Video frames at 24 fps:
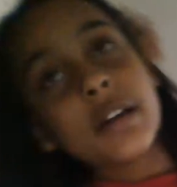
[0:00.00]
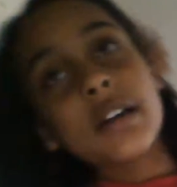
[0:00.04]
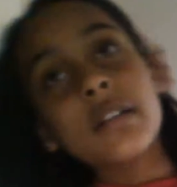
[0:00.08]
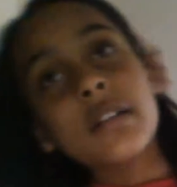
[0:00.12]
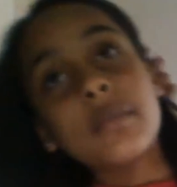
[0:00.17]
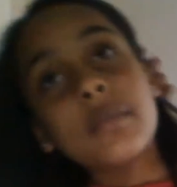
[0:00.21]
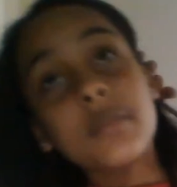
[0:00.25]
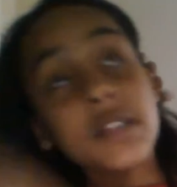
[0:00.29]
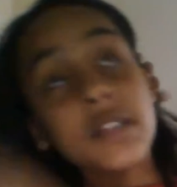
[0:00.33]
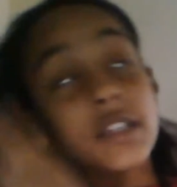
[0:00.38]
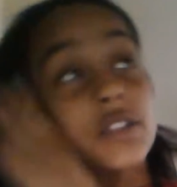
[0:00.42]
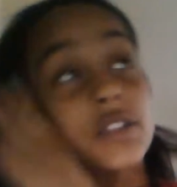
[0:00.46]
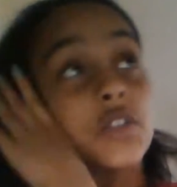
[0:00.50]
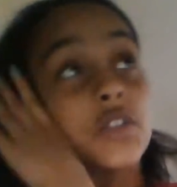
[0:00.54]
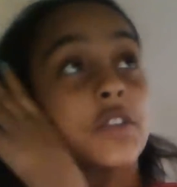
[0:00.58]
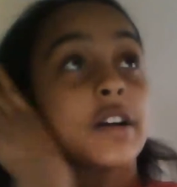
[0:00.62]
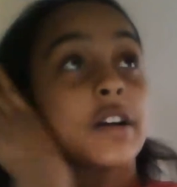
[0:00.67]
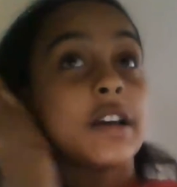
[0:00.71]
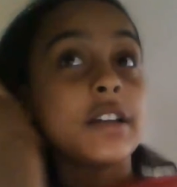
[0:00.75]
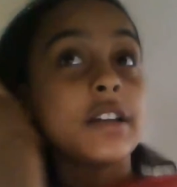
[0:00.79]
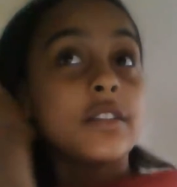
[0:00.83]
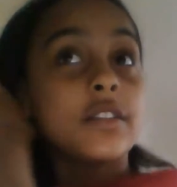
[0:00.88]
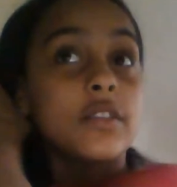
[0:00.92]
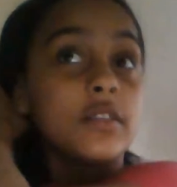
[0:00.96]
me
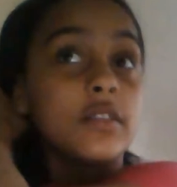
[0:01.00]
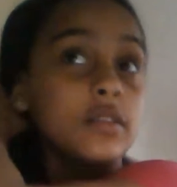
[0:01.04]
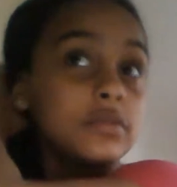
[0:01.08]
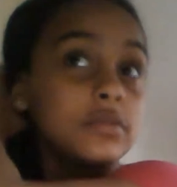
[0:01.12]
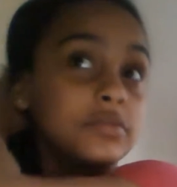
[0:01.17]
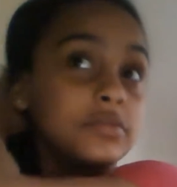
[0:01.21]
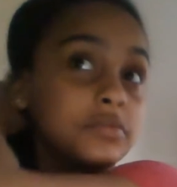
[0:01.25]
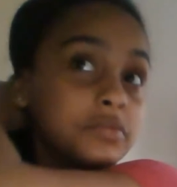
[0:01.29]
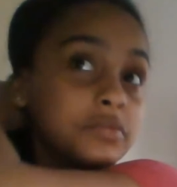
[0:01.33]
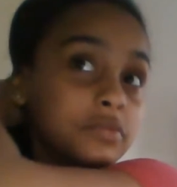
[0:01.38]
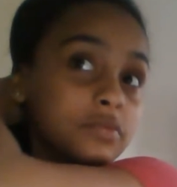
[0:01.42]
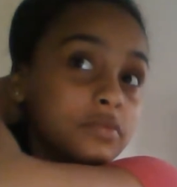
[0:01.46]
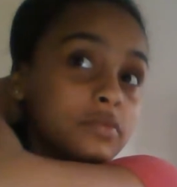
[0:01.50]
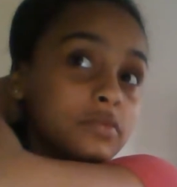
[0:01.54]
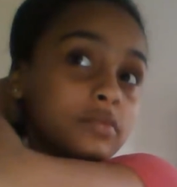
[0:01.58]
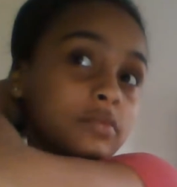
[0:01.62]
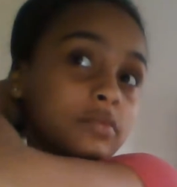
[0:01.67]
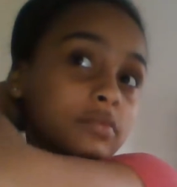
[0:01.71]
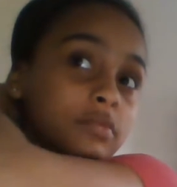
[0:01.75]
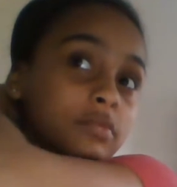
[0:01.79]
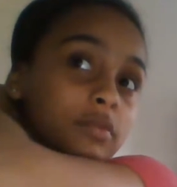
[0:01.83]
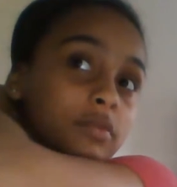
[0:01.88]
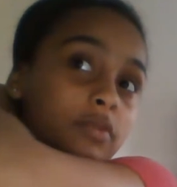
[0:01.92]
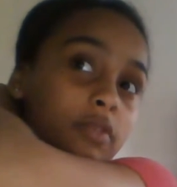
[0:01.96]
trying to
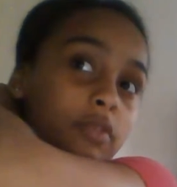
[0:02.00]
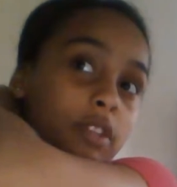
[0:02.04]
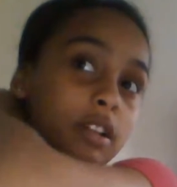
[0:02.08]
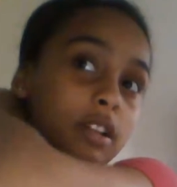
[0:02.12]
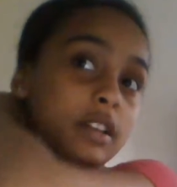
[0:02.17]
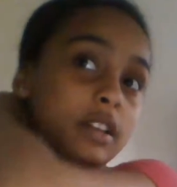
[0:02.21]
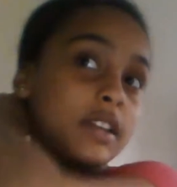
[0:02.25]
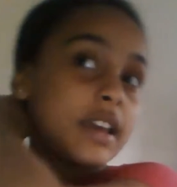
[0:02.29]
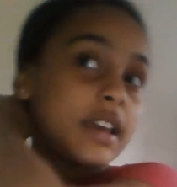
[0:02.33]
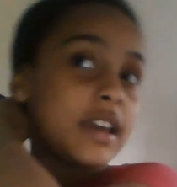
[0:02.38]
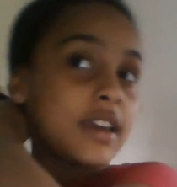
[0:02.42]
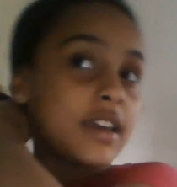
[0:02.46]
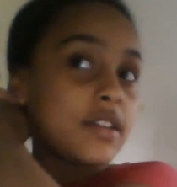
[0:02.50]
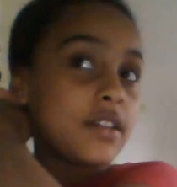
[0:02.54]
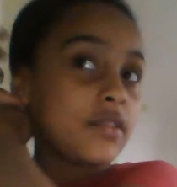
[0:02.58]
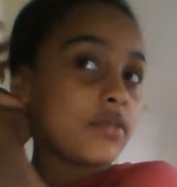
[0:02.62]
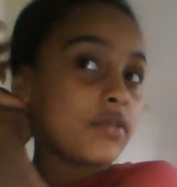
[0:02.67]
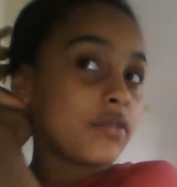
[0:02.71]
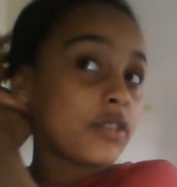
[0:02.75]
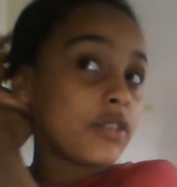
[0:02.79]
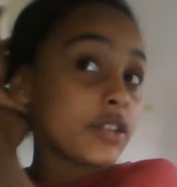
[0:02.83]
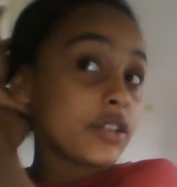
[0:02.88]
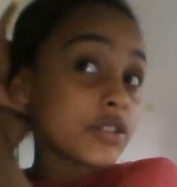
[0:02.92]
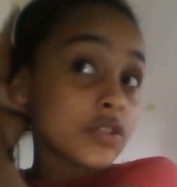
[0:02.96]
run a
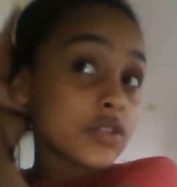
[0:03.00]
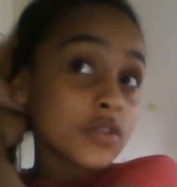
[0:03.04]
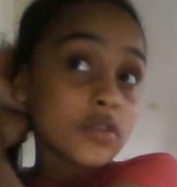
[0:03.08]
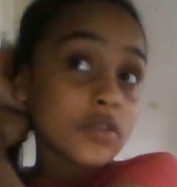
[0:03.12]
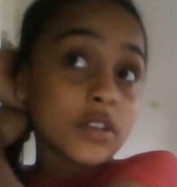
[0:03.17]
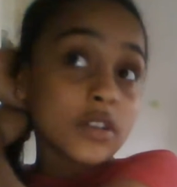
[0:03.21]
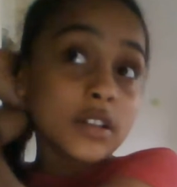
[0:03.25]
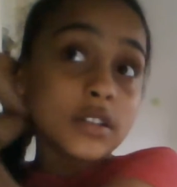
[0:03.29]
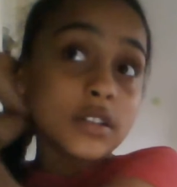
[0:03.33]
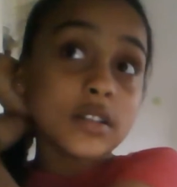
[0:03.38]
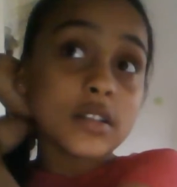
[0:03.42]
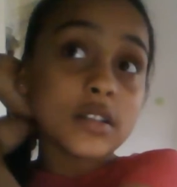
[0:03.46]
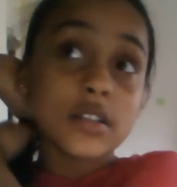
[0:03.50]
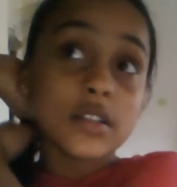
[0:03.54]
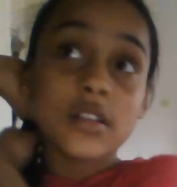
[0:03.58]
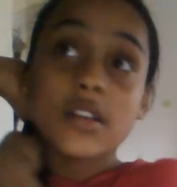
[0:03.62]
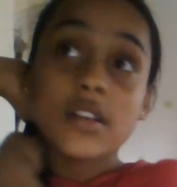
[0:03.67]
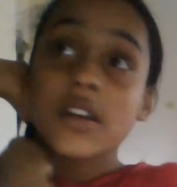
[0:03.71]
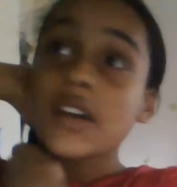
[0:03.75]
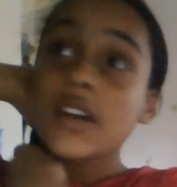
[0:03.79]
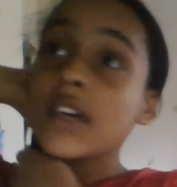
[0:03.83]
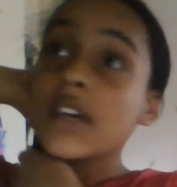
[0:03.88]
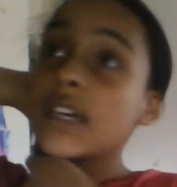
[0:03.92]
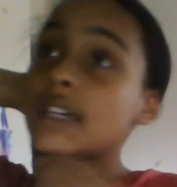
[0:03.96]
restaurant
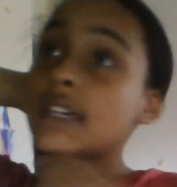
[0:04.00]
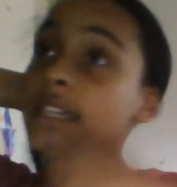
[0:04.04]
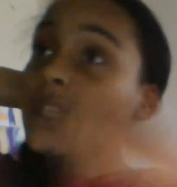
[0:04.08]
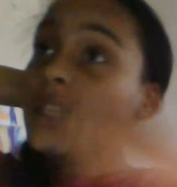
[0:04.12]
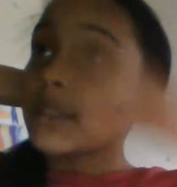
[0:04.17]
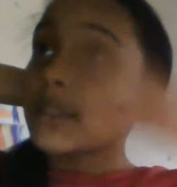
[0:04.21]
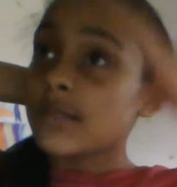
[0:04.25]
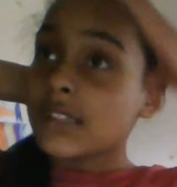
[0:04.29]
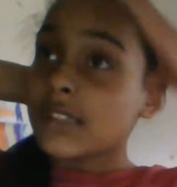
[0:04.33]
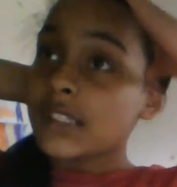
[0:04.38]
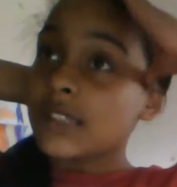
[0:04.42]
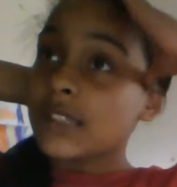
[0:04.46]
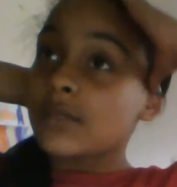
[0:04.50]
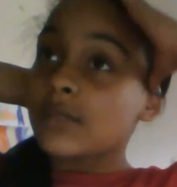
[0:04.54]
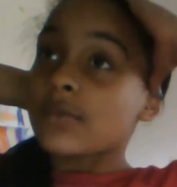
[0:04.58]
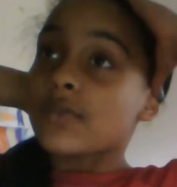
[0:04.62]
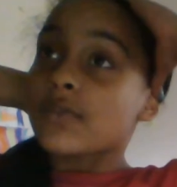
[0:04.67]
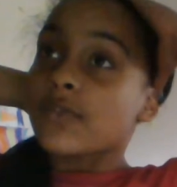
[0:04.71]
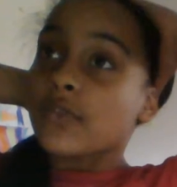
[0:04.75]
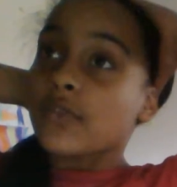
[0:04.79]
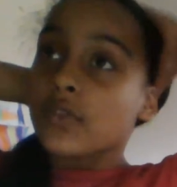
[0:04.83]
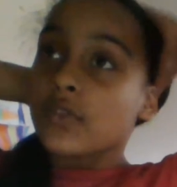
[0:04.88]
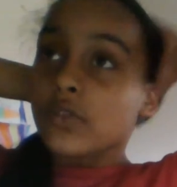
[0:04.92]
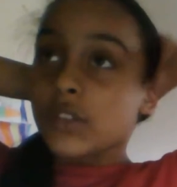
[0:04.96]
in Sims
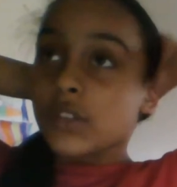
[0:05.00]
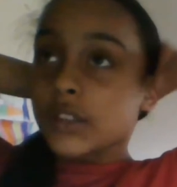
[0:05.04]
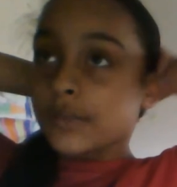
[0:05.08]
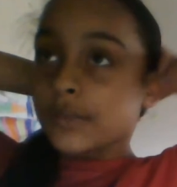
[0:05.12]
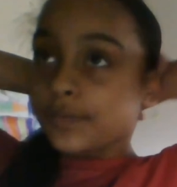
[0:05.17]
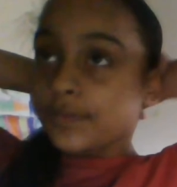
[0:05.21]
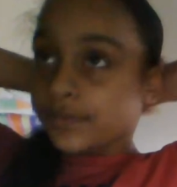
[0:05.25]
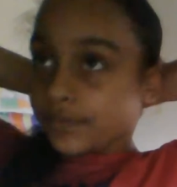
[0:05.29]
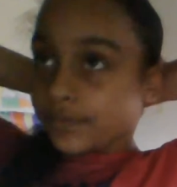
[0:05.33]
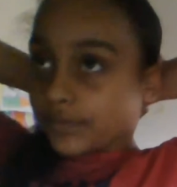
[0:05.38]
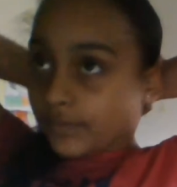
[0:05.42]
4.